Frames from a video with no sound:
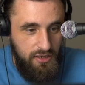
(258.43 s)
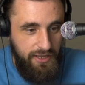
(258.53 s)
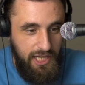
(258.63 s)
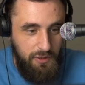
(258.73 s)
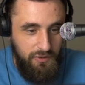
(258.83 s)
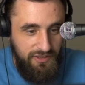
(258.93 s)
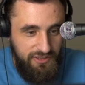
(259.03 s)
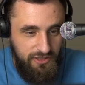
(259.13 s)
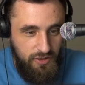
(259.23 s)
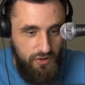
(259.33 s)
He was
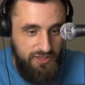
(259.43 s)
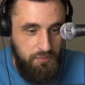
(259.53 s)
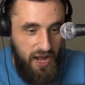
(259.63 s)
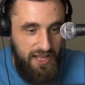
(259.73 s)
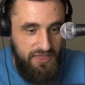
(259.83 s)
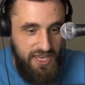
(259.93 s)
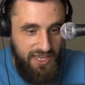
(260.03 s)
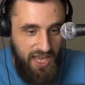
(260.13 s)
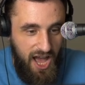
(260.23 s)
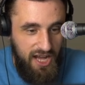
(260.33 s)
seduced by the
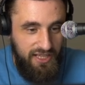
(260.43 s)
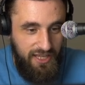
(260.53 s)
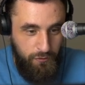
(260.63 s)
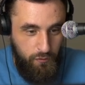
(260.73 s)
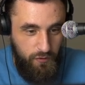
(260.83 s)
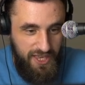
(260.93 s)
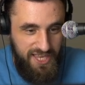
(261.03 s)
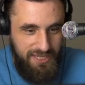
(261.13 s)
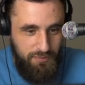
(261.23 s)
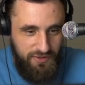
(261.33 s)
young
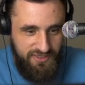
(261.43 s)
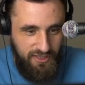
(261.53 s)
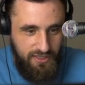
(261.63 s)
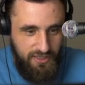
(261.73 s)
ephebes,